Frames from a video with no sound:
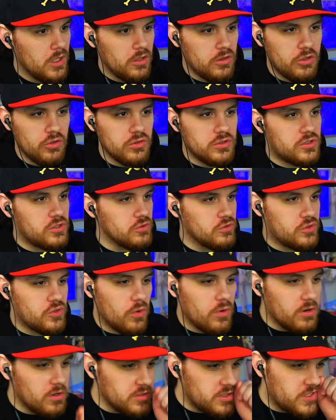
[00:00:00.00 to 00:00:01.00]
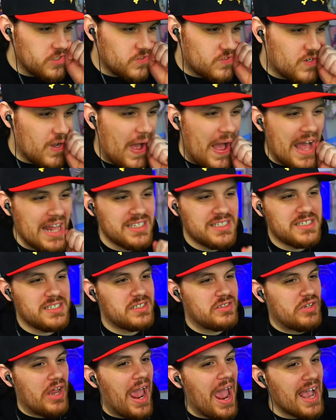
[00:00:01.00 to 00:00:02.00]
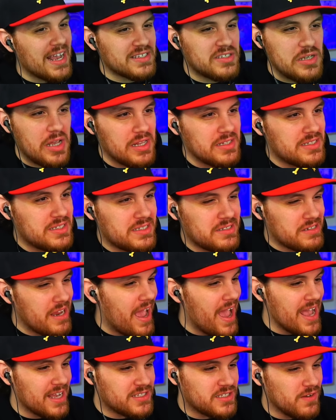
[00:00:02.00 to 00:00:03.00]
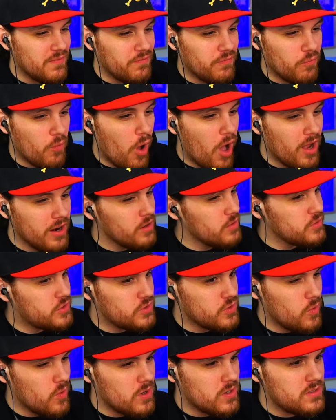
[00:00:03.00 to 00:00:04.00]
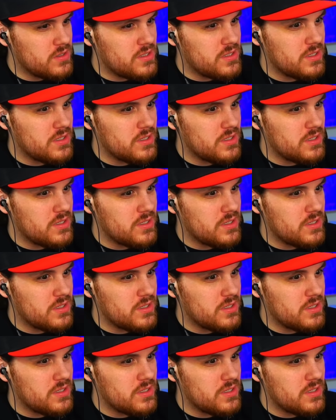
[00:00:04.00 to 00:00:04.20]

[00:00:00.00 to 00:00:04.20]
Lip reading: Dude, so Zoro's just got stacks on stacks of Wano swords.